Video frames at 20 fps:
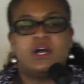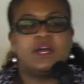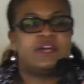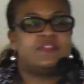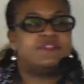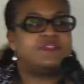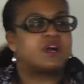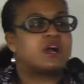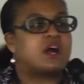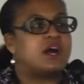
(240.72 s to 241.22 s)

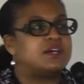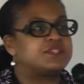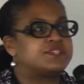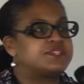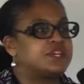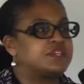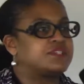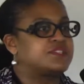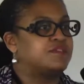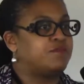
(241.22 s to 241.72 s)
in the
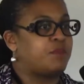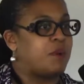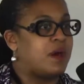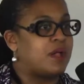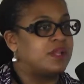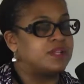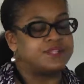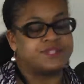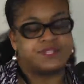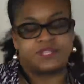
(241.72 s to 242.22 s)
context of
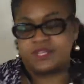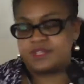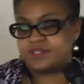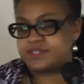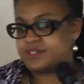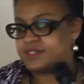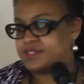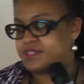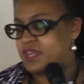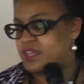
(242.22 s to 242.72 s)
policy and
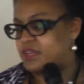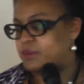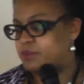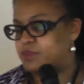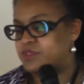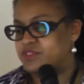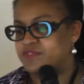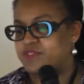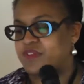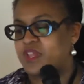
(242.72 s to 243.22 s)

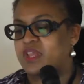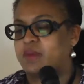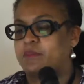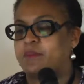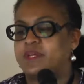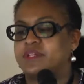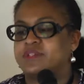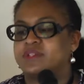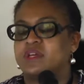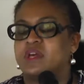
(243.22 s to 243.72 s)
sustainable
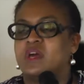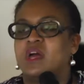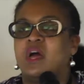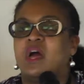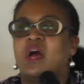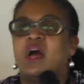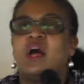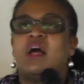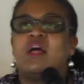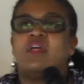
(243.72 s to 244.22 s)
development.
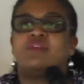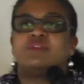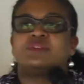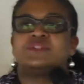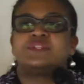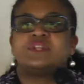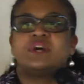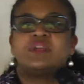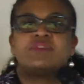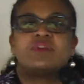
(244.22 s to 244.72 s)
There's
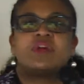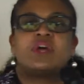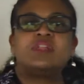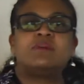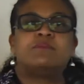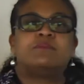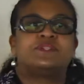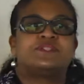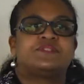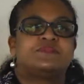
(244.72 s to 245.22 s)
another
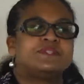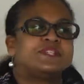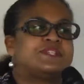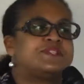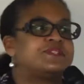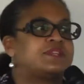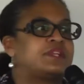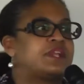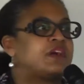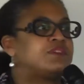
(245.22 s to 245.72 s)
element to
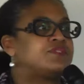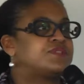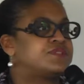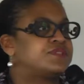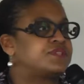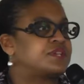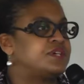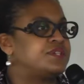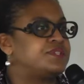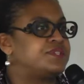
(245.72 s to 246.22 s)
this that I'll
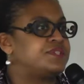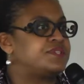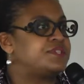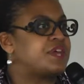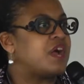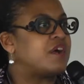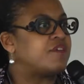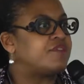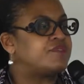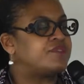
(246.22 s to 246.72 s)
discuss this
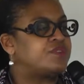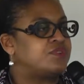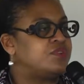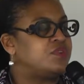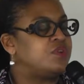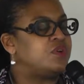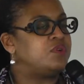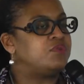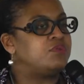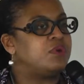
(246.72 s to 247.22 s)

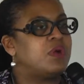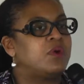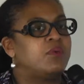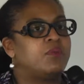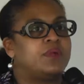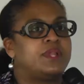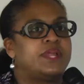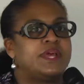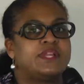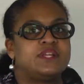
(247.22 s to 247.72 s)
afternoon
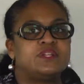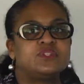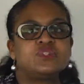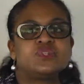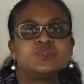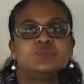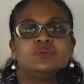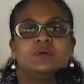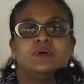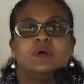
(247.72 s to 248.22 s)
relating
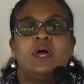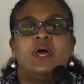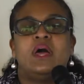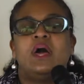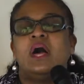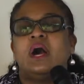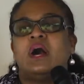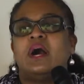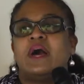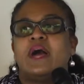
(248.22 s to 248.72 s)
to
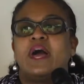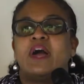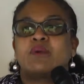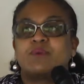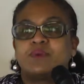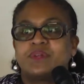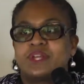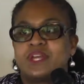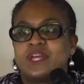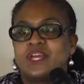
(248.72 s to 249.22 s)

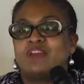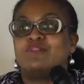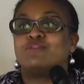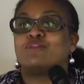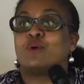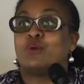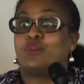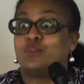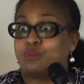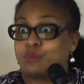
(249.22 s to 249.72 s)
equity and
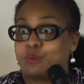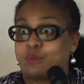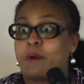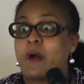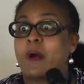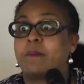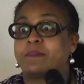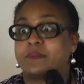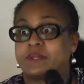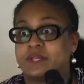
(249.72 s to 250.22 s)
vulnerable
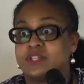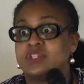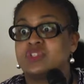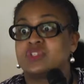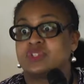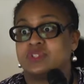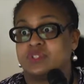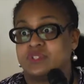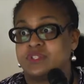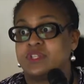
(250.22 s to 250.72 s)

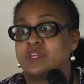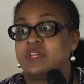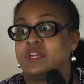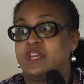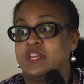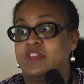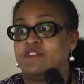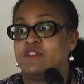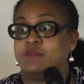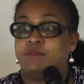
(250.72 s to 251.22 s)
populations,
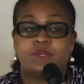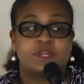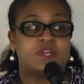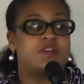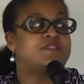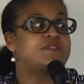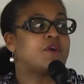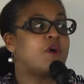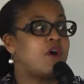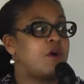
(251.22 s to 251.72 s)
even
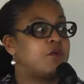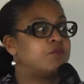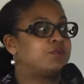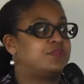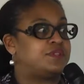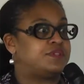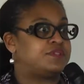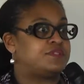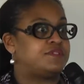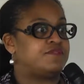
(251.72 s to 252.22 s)
because armed
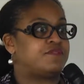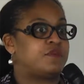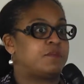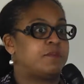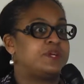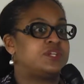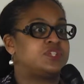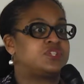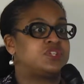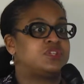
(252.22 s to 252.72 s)
with this
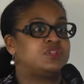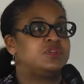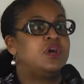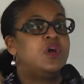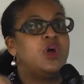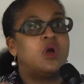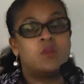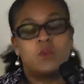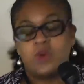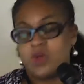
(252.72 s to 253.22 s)
information,
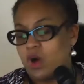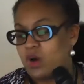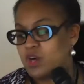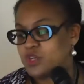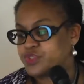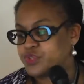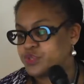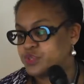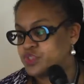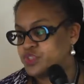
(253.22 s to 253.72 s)
we
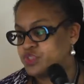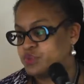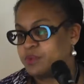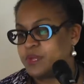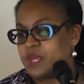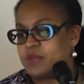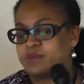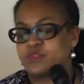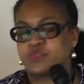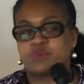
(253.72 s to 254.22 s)
also should
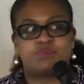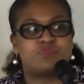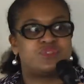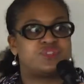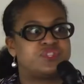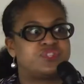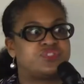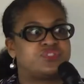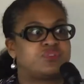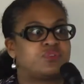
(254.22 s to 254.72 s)
be able to
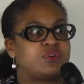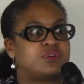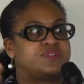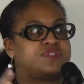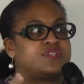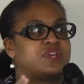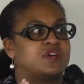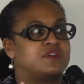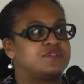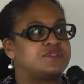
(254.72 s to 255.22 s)
position
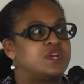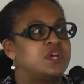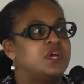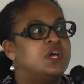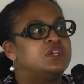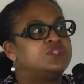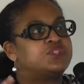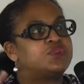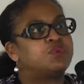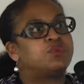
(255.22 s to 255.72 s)
ourselves
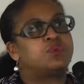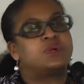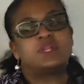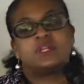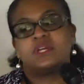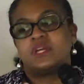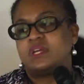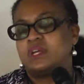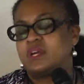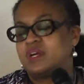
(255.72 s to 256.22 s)
to
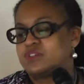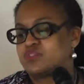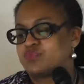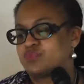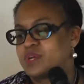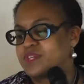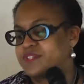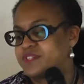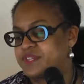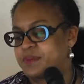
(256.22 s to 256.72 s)
really
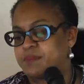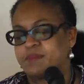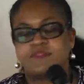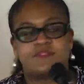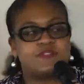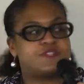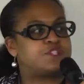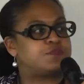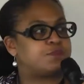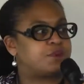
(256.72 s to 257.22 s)
address some of
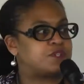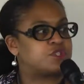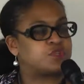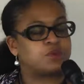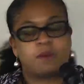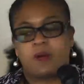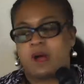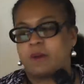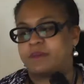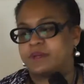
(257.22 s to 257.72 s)
these special
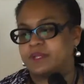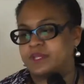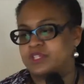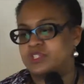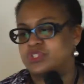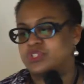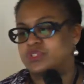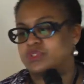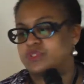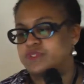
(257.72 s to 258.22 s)

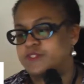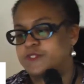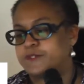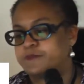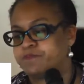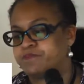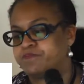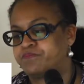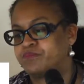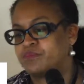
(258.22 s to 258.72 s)
populations.
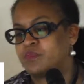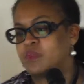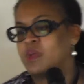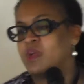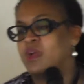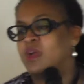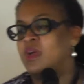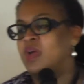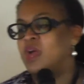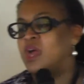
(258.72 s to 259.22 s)

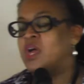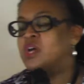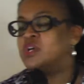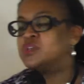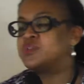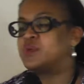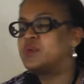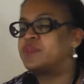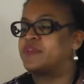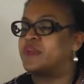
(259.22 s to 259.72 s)

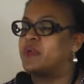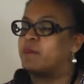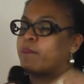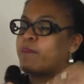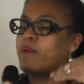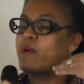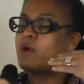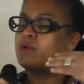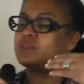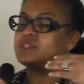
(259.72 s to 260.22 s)
So the
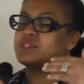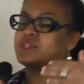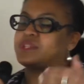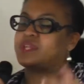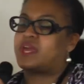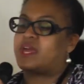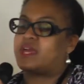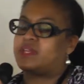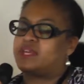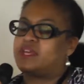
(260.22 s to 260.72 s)
approach
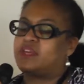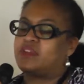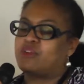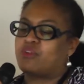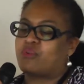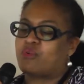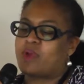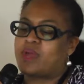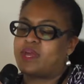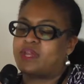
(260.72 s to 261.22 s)
then,
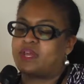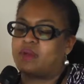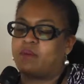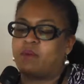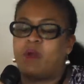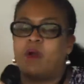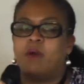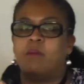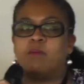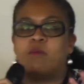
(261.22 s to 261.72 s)

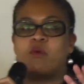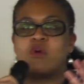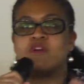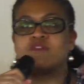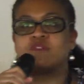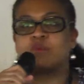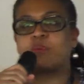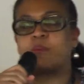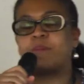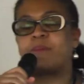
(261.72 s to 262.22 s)
integrating more
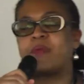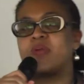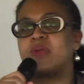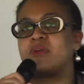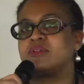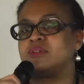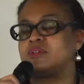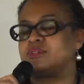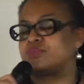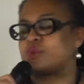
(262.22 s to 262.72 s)
of a
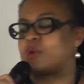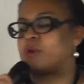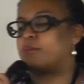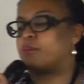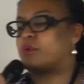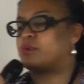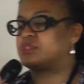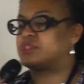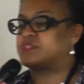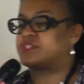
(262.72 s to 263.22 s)
preparedness or
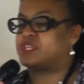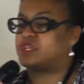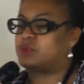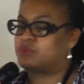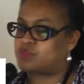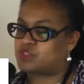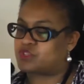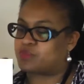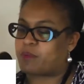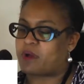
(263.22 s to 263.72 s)
emergency
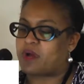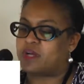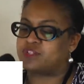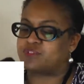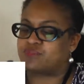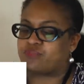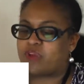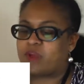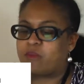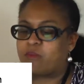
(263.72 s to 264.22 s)
response
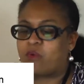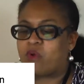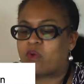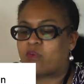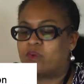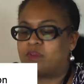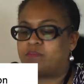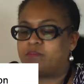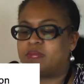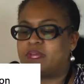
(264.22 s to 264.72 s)

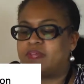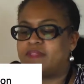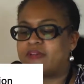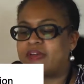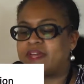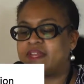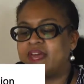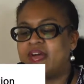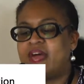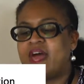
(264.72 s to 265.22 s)
framework, would mean
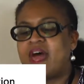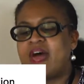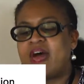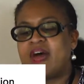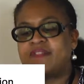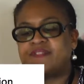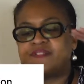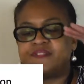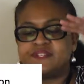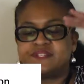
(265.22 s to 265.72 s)
that
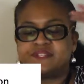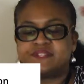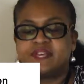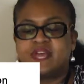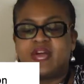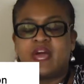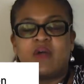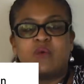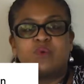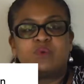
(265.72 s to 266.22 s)
at this
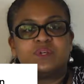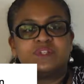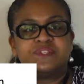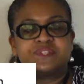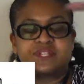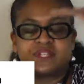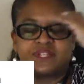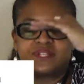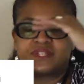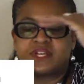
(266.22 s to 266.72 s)

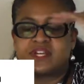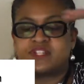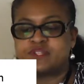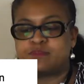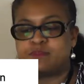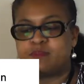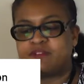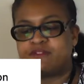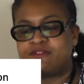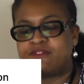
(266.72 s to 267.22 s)
risk
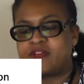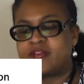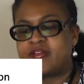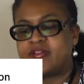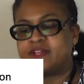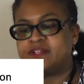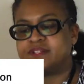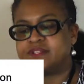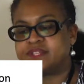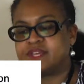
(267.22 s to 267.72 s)
assessment
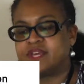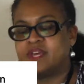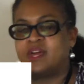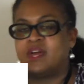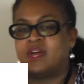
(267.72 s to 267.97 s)
phase,